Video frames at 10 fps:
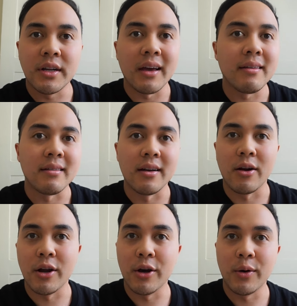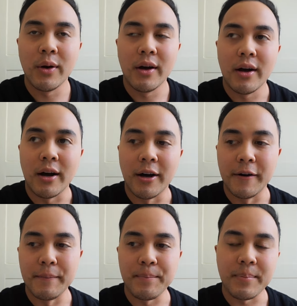case scenario
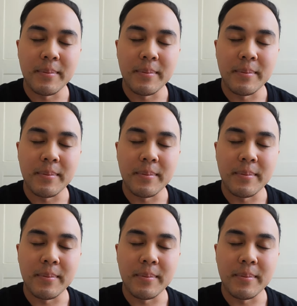um,